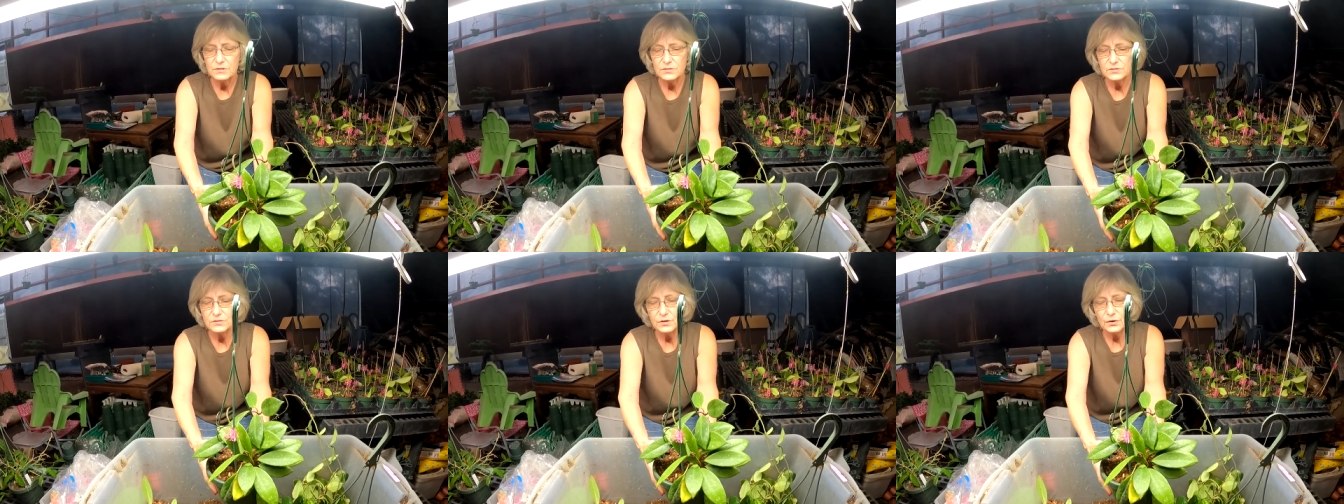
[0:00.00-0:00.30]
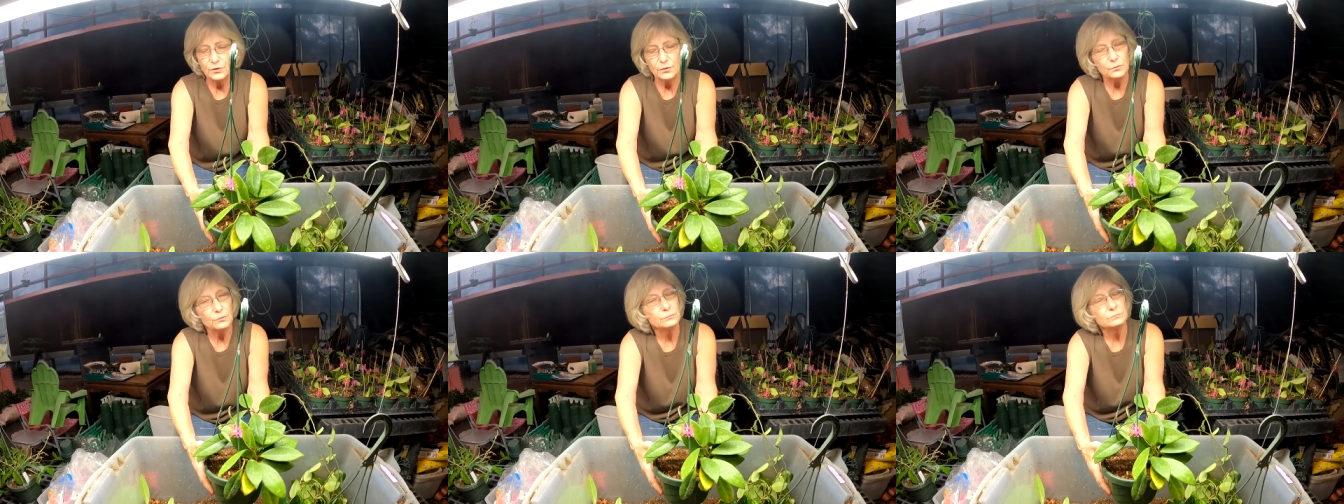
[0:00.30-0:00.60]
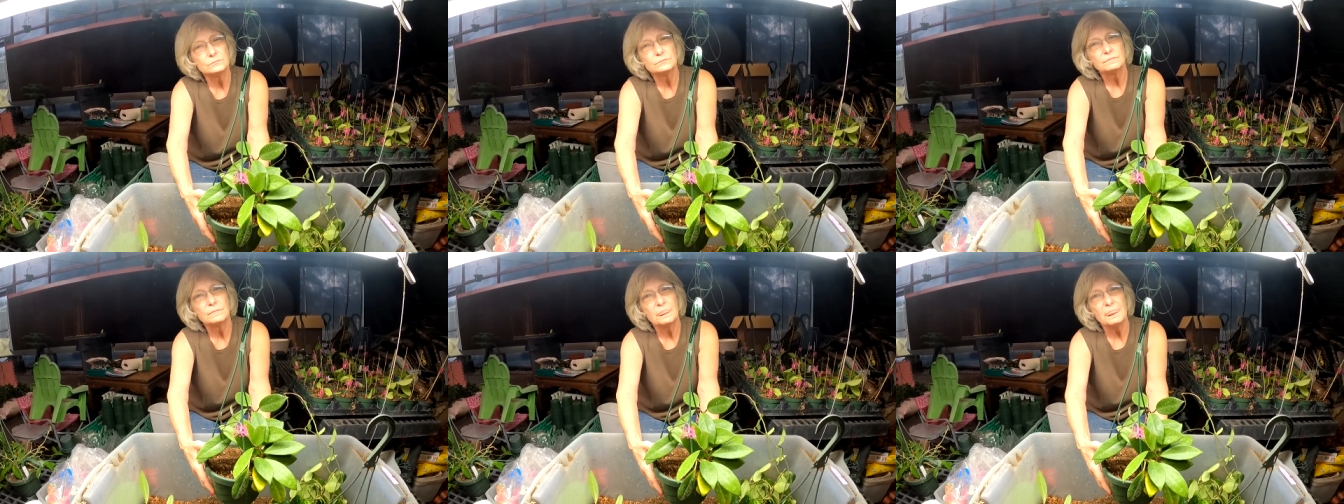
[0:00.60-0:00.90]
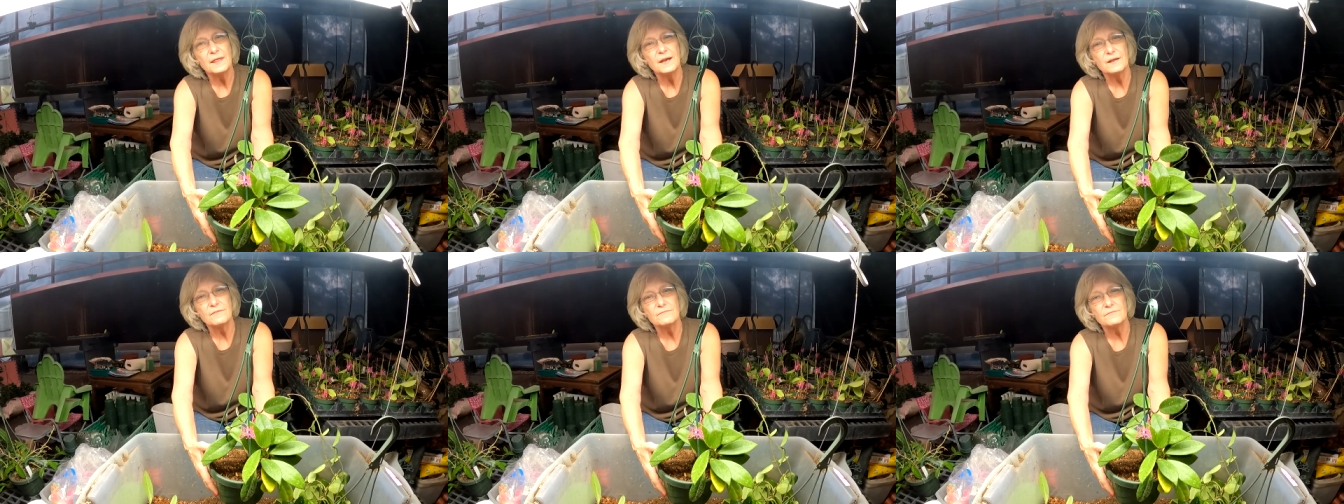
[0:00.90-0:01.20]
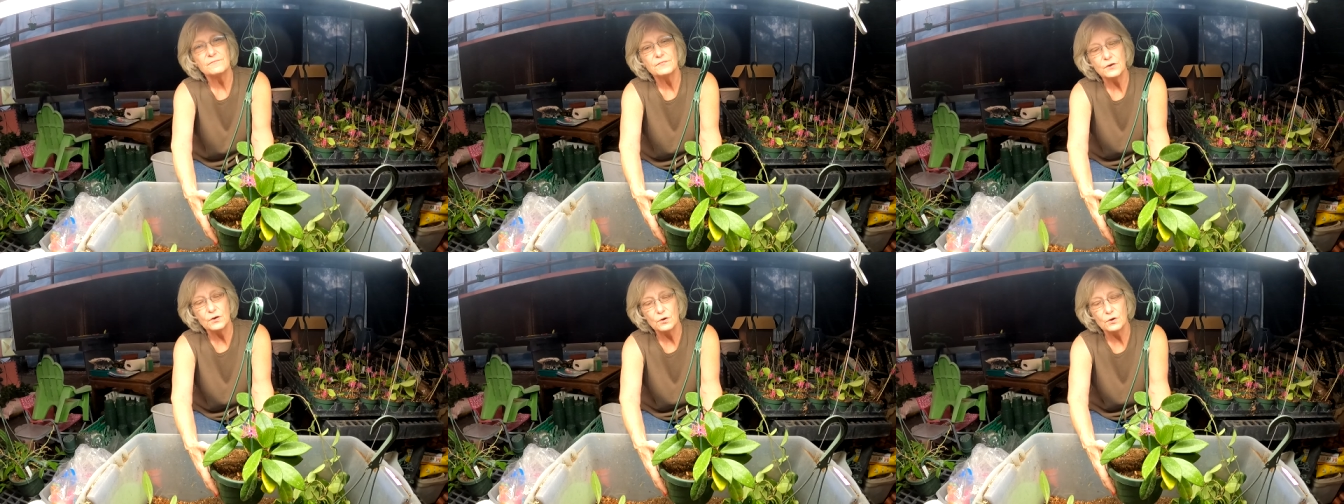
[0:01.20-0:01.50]
So then if
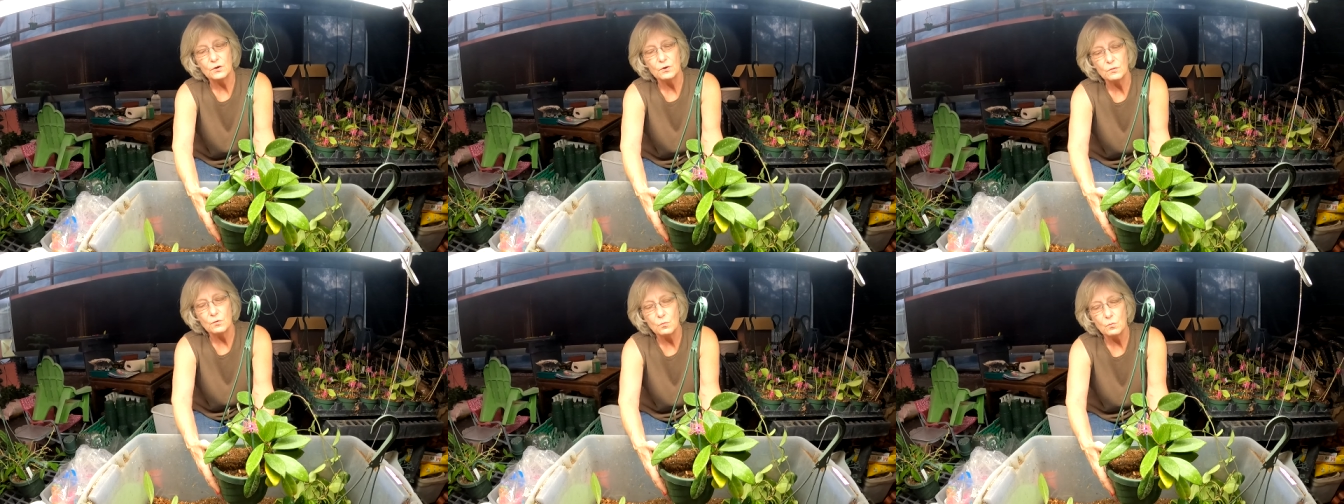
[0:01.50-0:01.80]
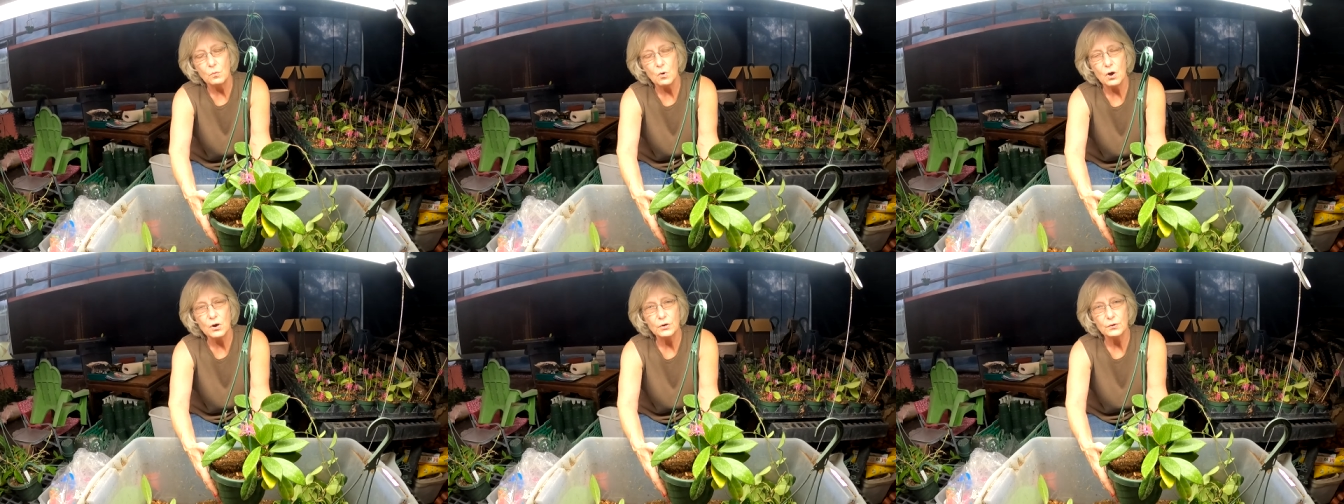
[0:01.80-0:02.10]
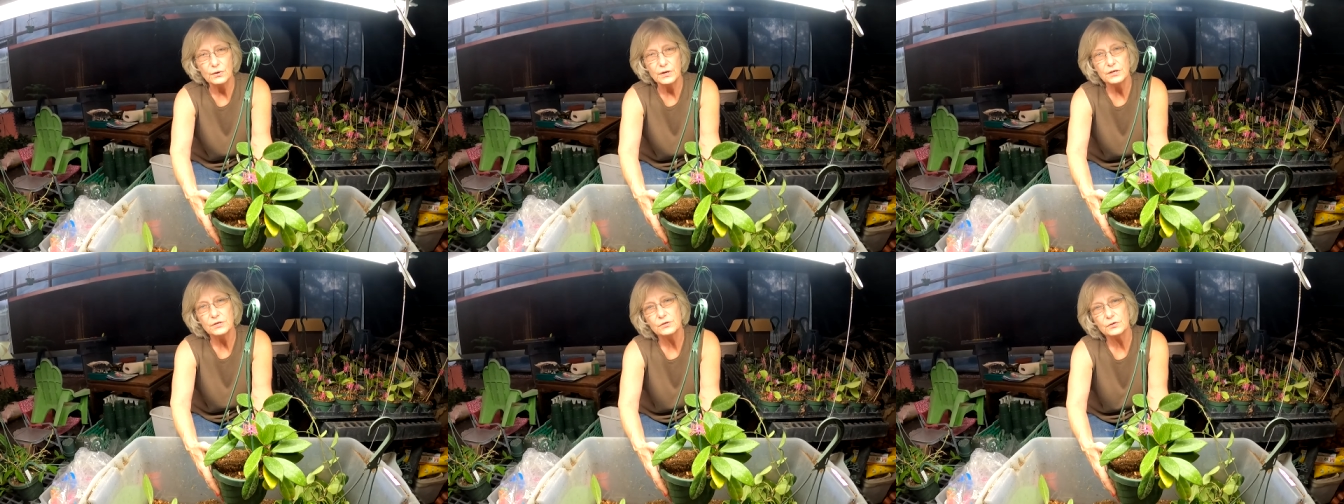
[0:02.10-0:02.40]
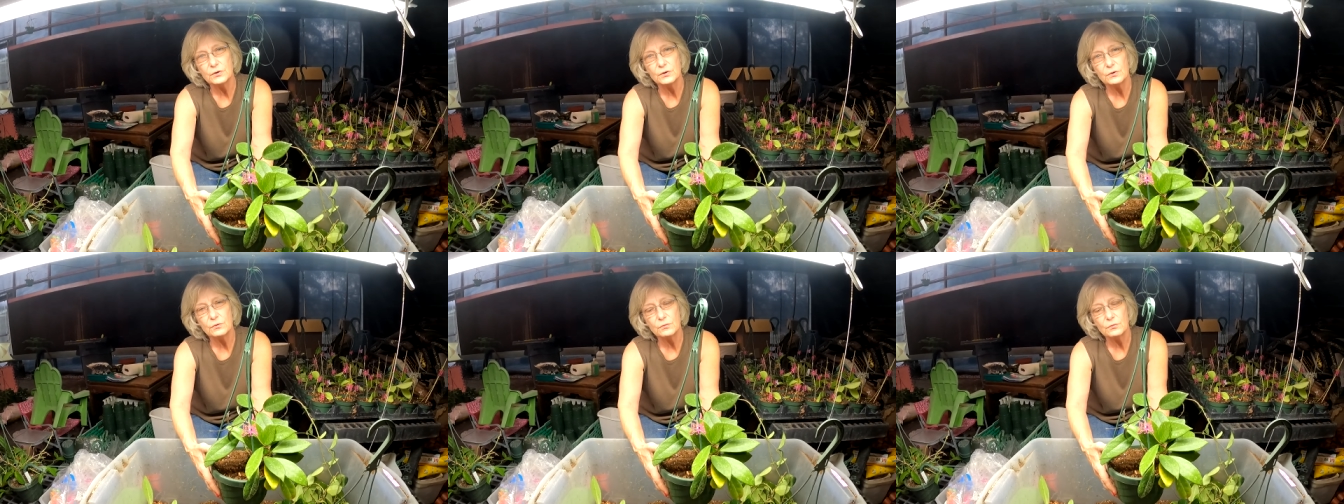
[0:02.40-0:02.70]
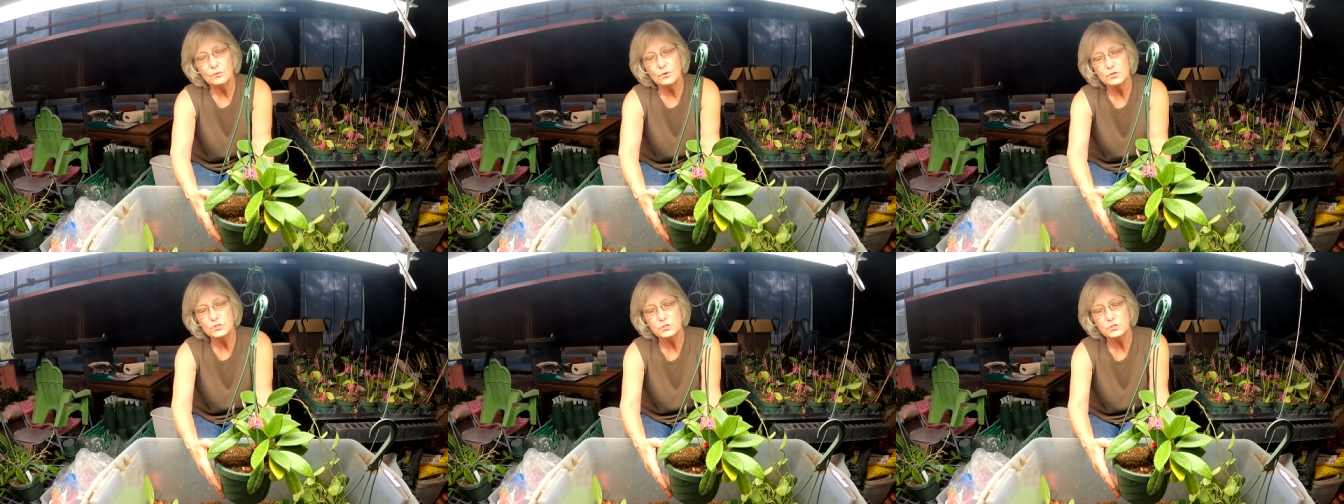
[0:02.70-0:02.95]
your water in your